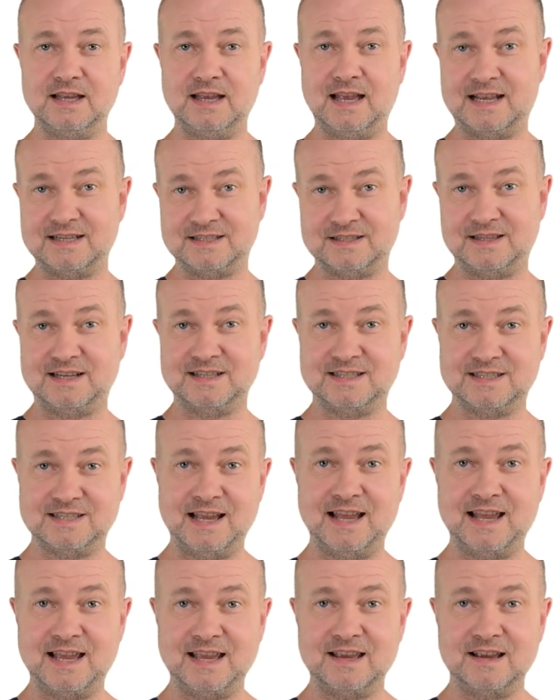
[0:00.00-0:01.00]
As they
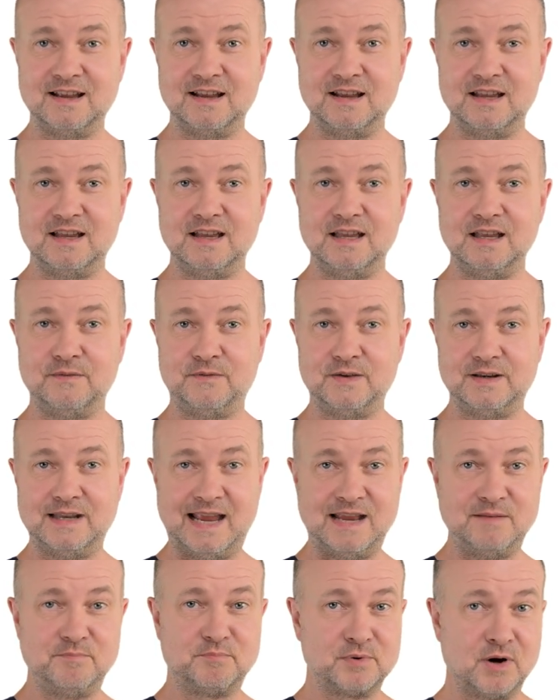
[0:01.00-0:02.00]
say, if it
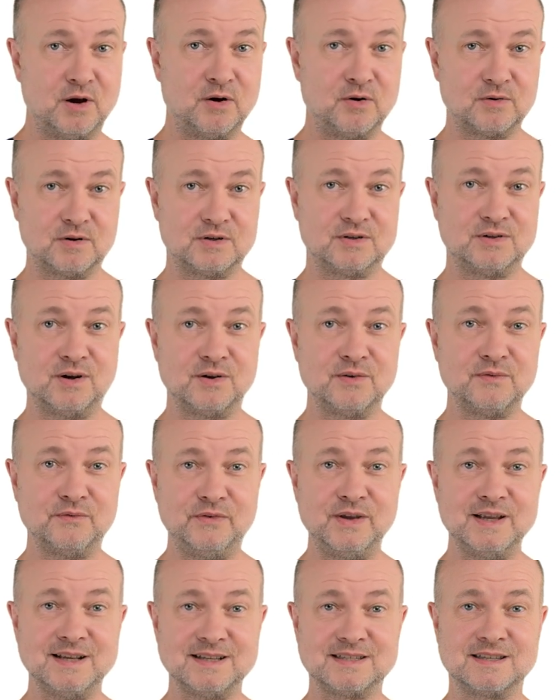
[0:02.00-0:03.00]
ain't broke, don't
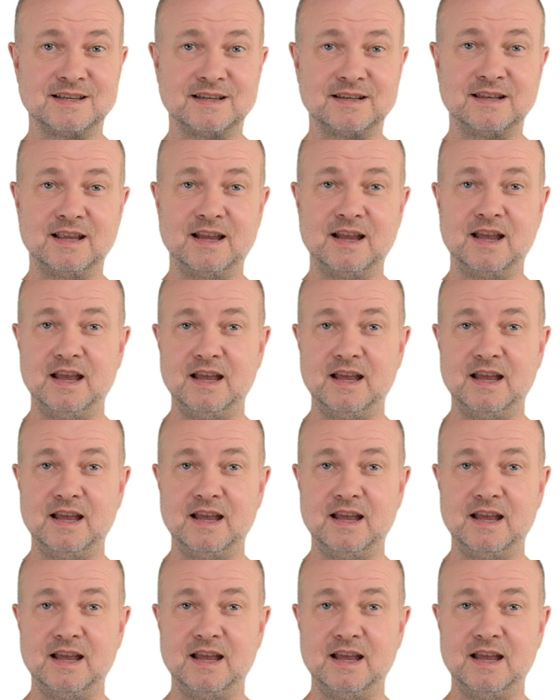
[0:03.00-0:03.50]
fix it.